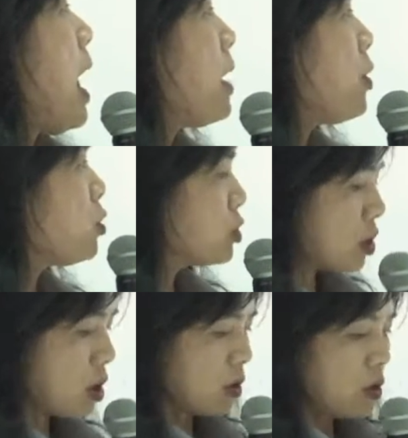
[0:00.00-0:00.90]
And
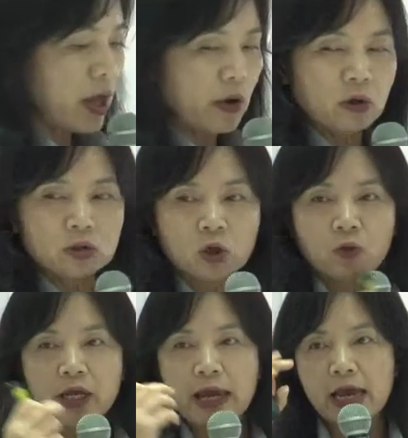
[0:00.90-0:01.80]
also
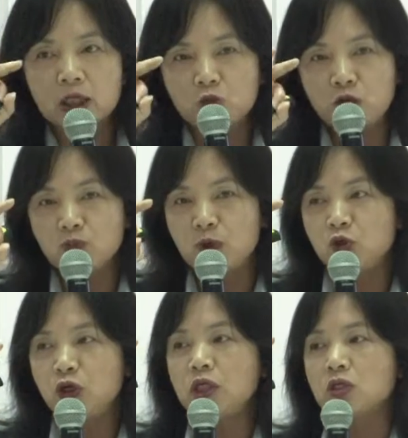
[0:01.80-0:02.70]
we can switch
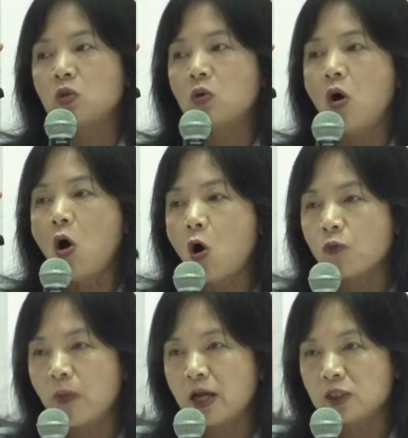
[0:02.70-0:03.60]
between the so-called
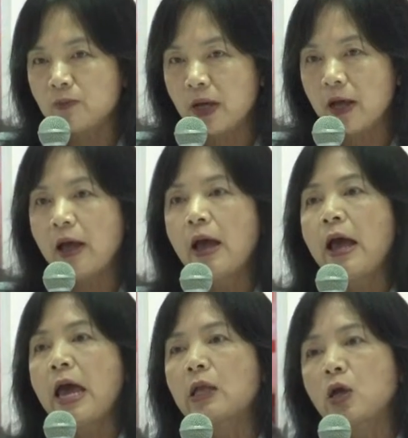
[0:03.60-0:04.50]
hot plasma
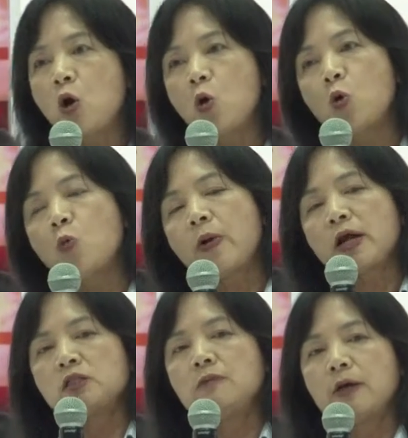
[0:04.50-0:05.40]
and cold
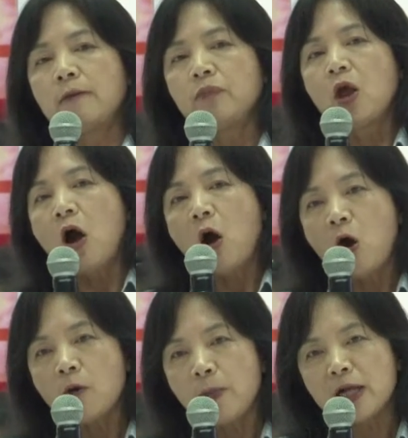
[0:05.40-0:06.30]
plasma.
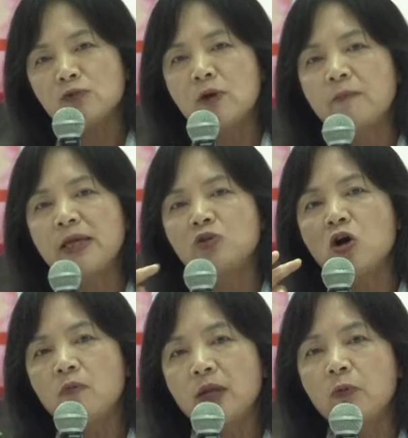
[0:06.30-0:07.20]
Hot plasma means
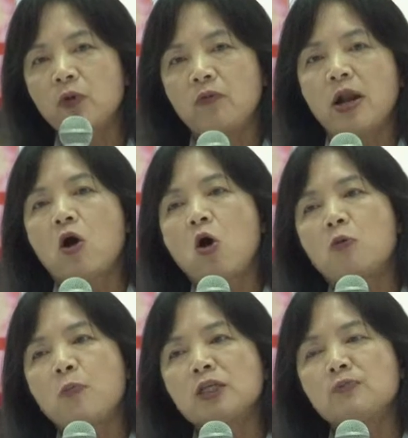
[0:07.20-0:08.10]
normally we run a
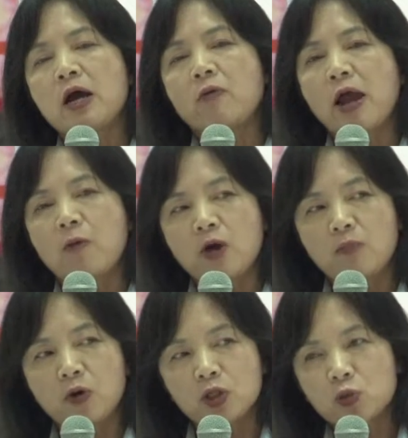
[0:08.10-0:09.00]
hot plasma around
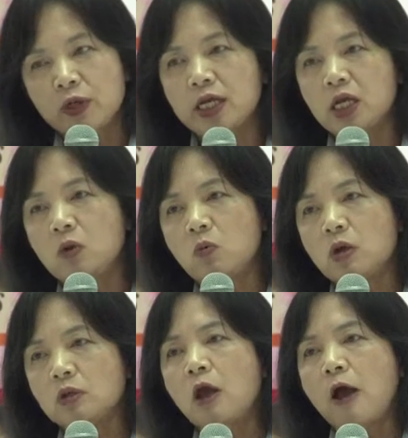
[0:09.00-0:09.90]
1.3 kilowatt.